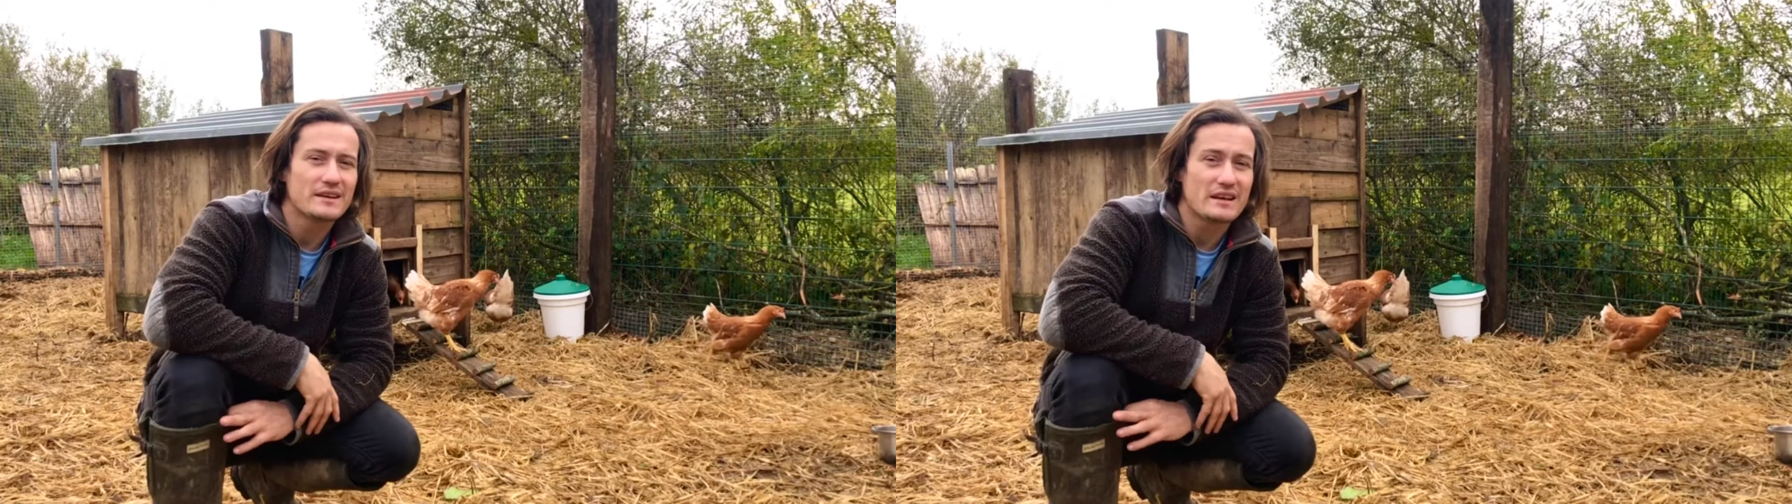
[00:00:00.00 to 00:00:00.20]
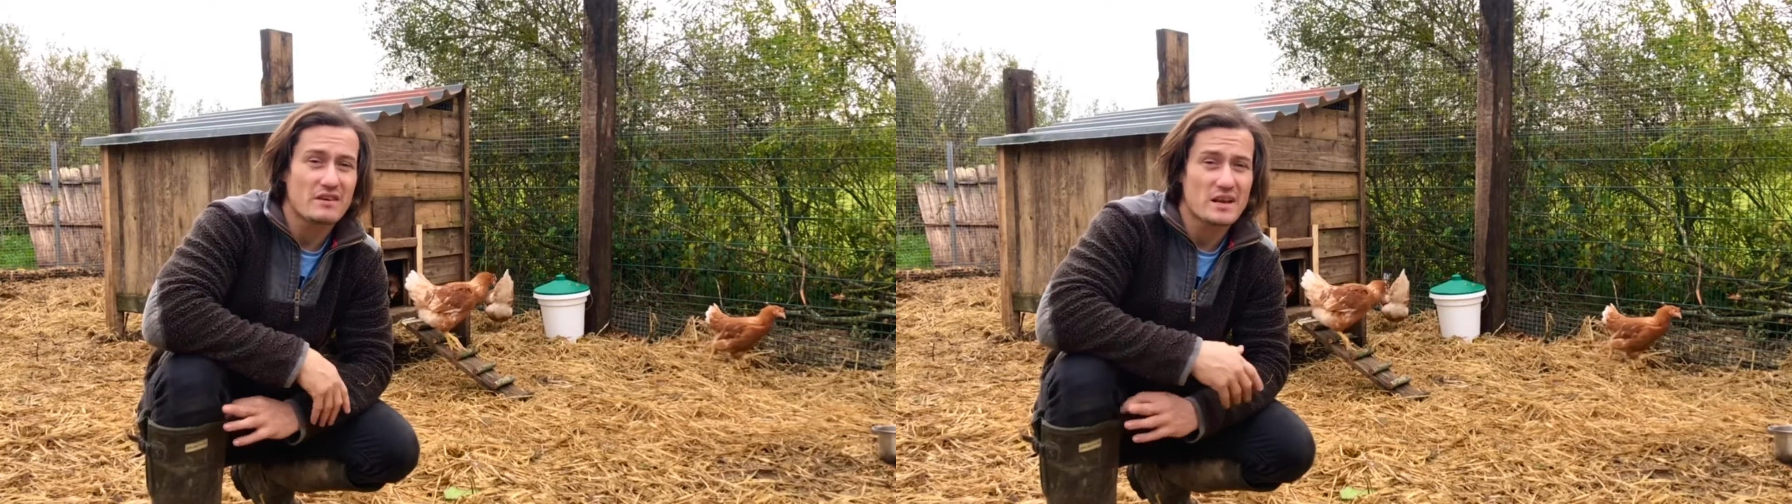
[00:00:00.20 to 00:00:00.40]

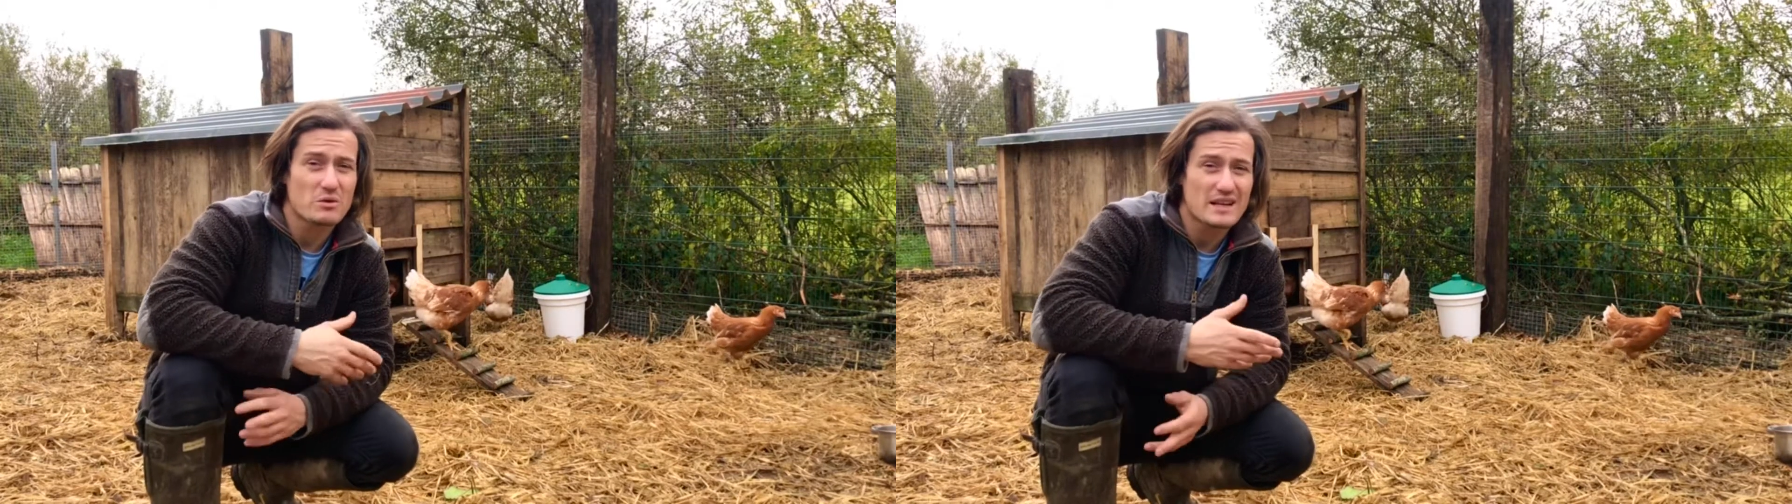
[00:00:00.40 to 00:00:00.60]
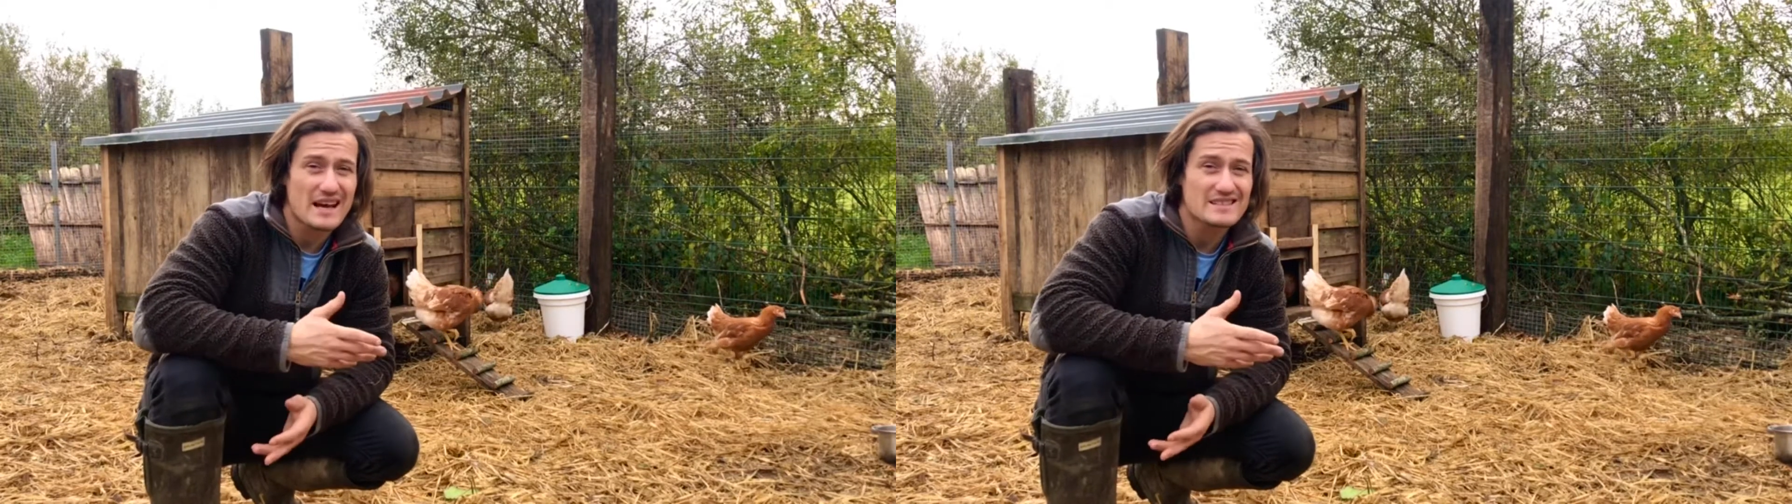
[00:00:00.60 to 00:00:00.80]
anyone
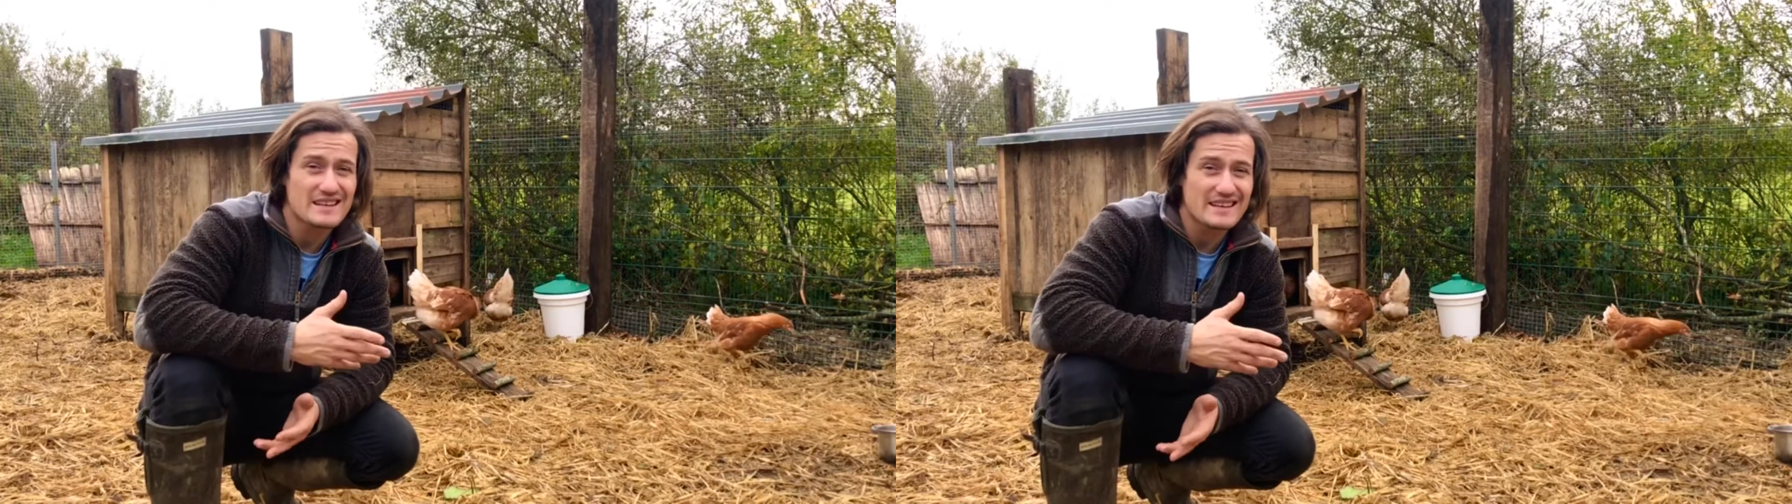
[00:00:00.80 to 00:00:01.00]
has any